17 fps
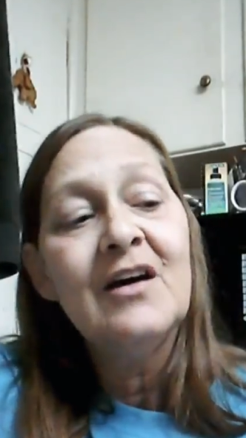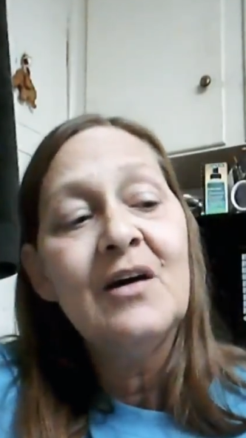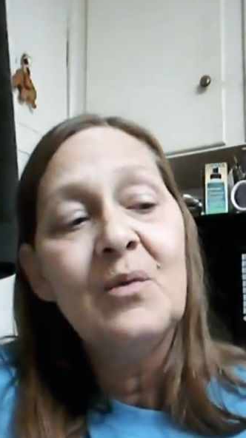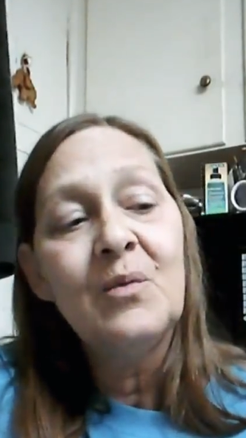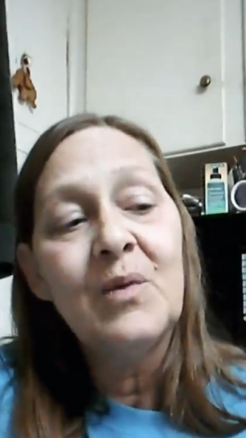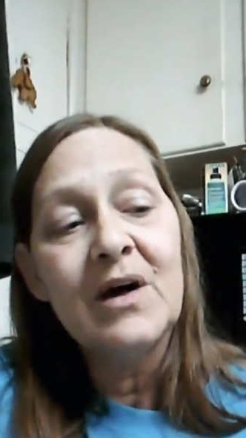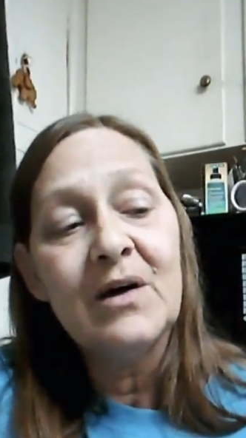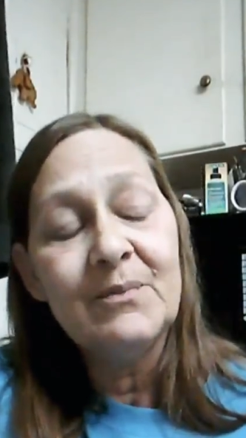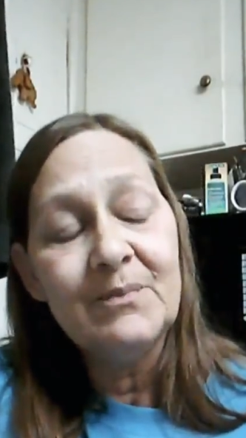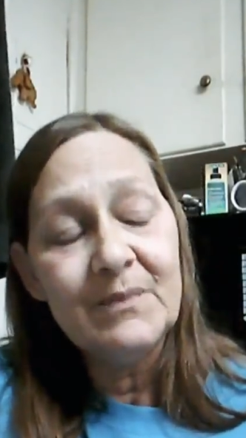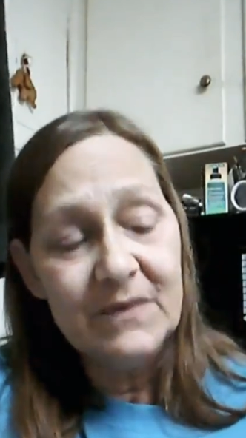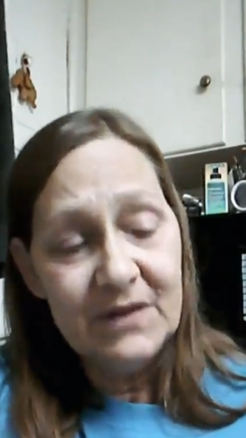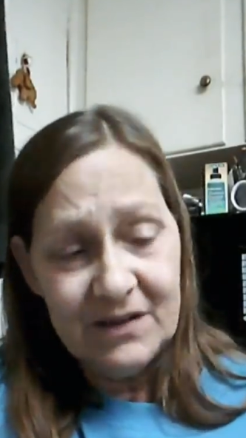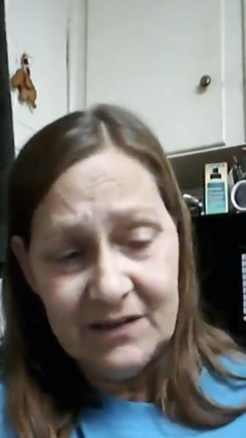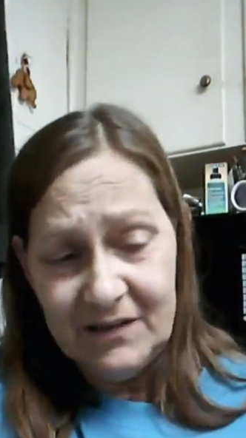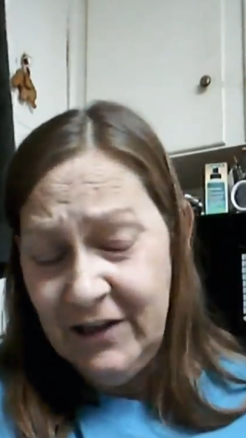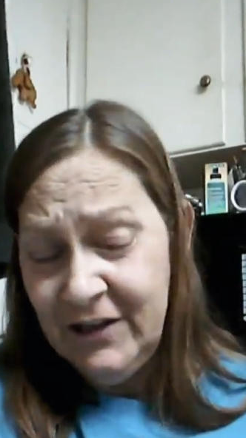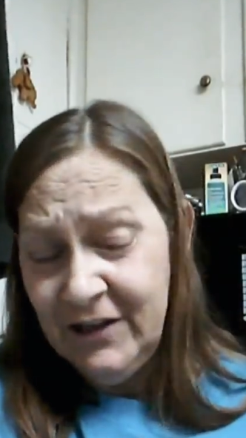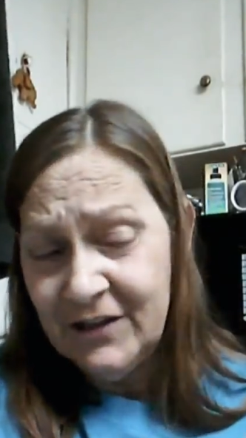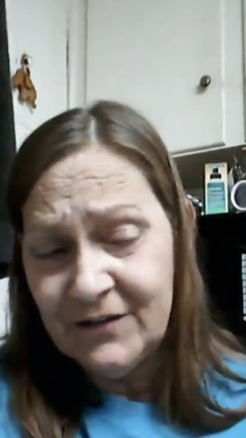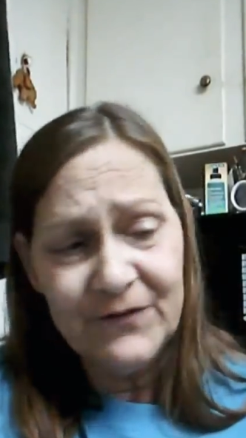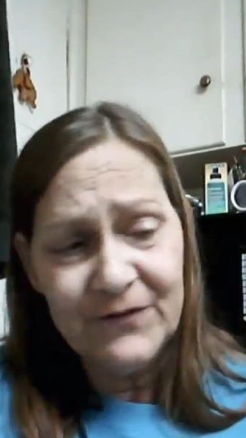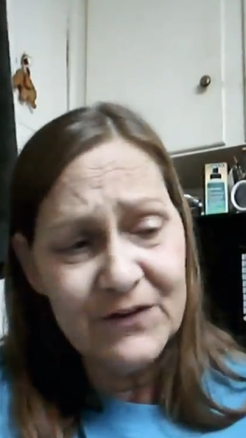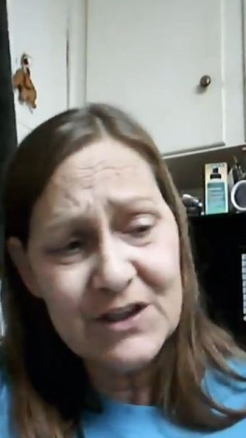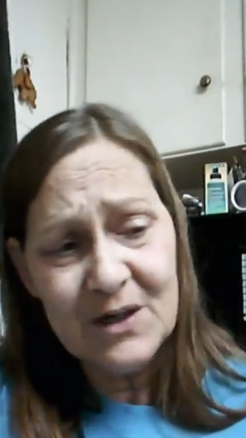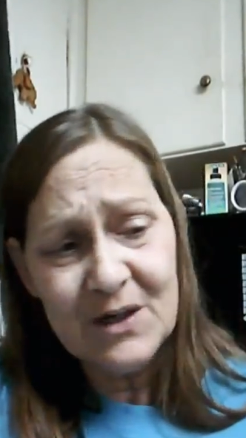Well,
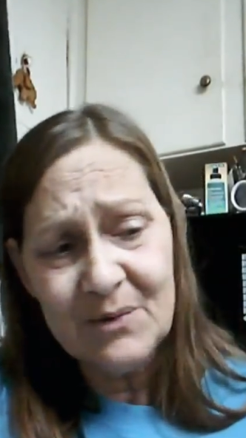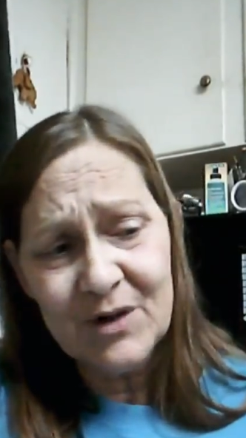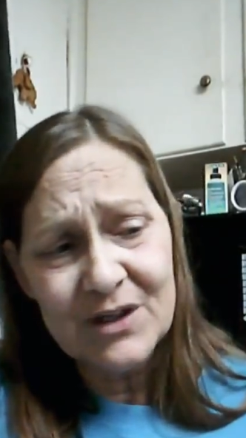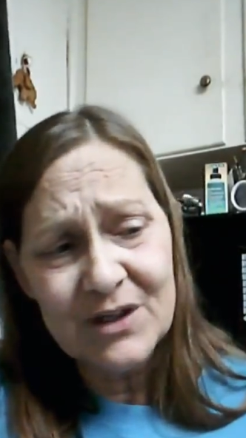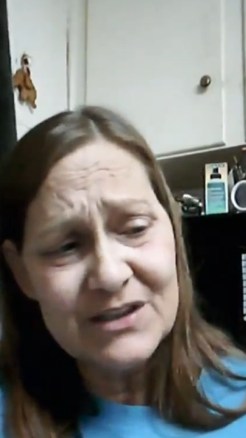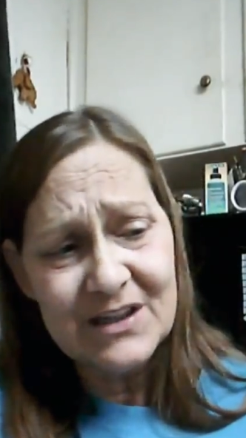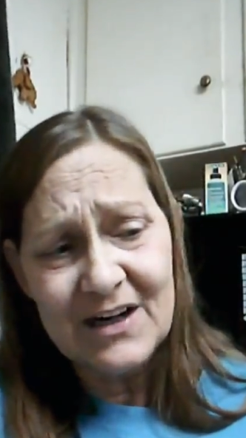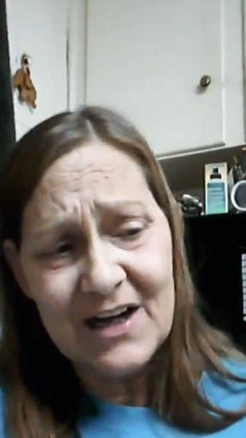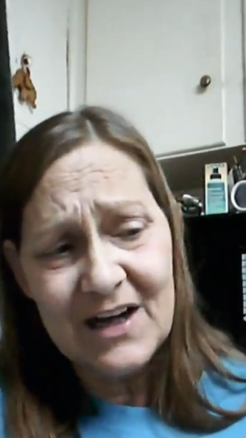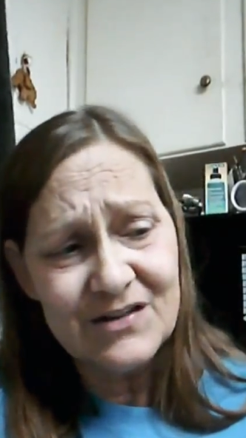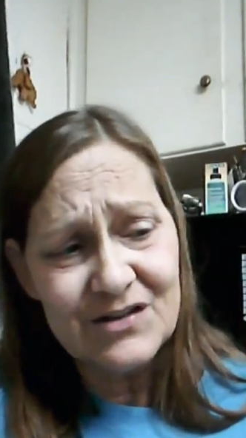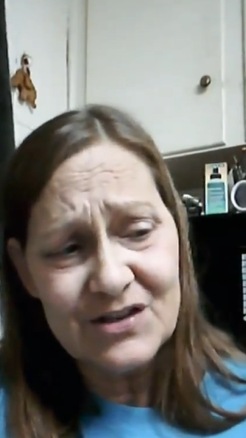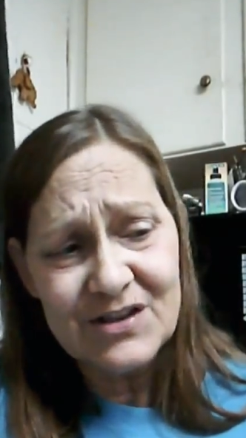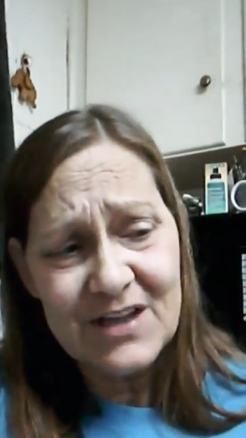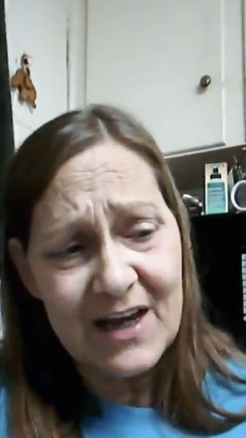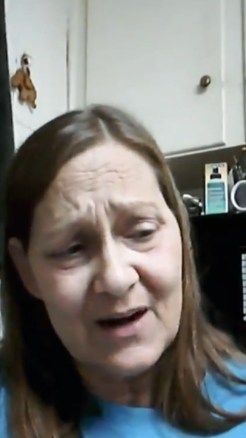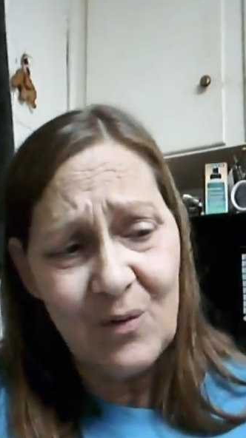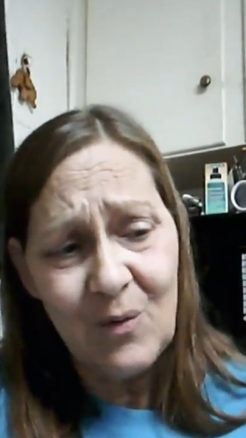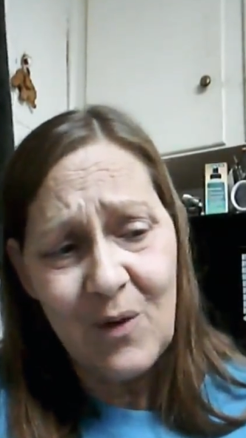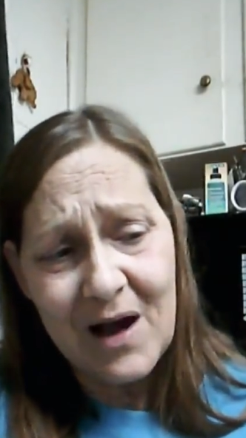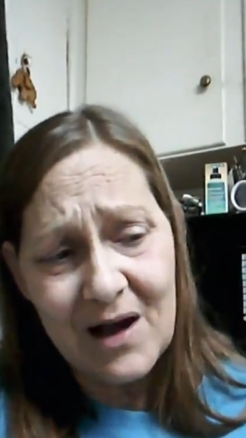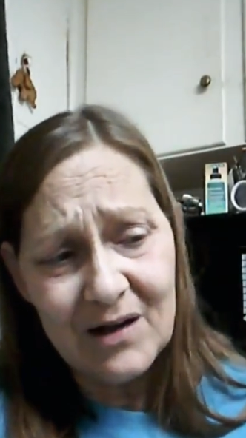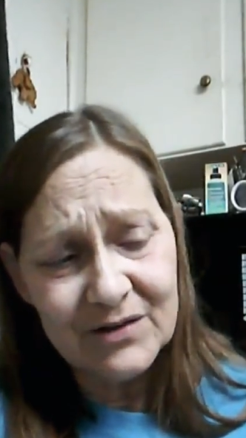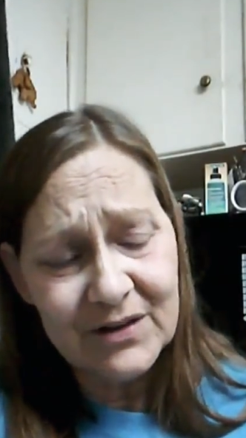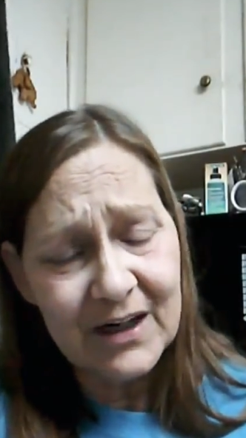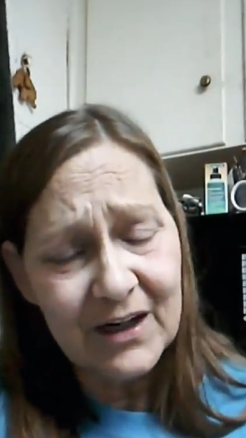for some reason, I just had a
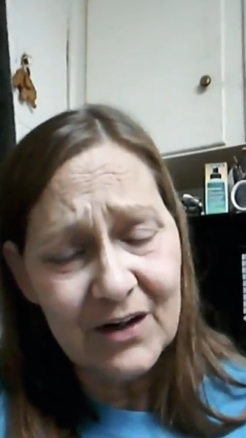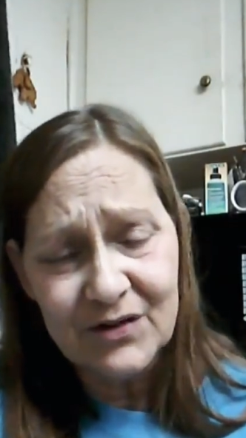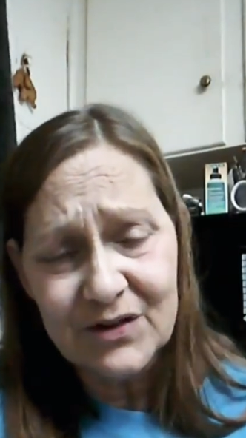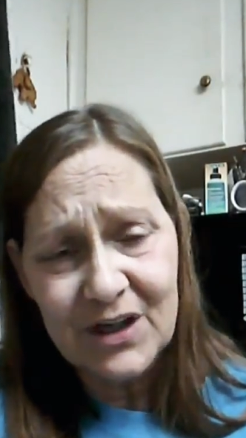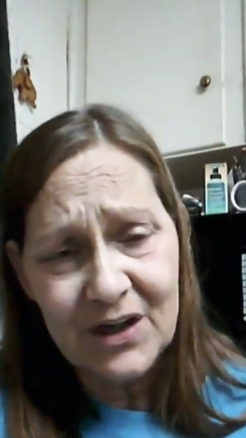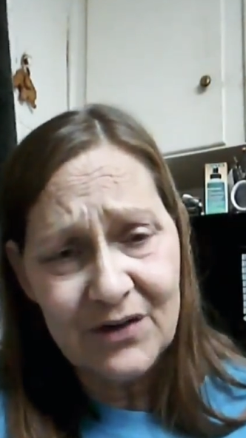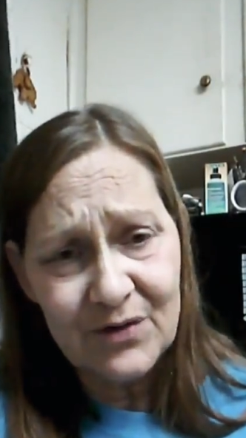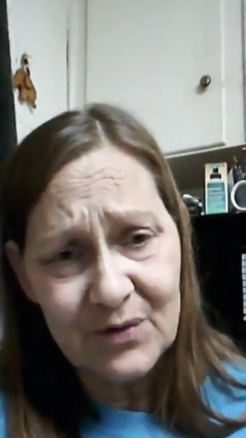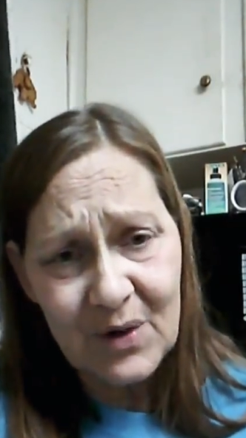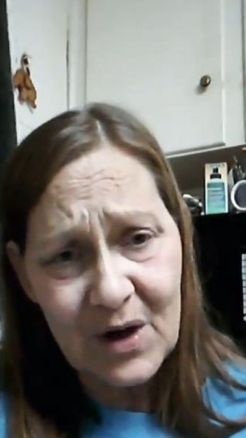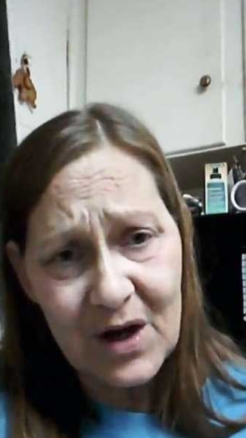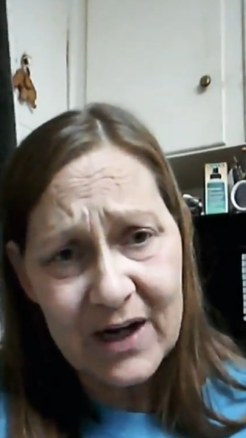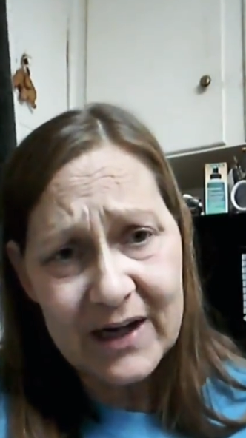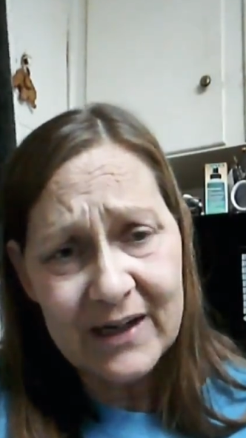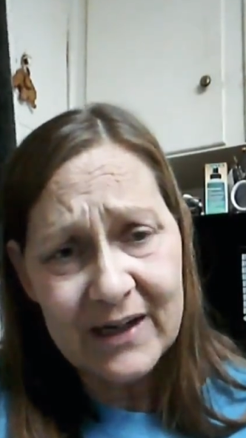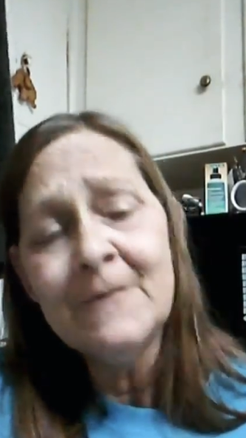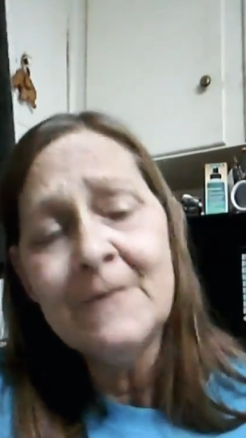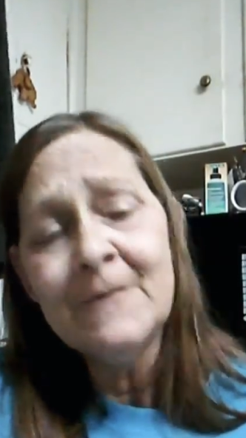wild hair the other night,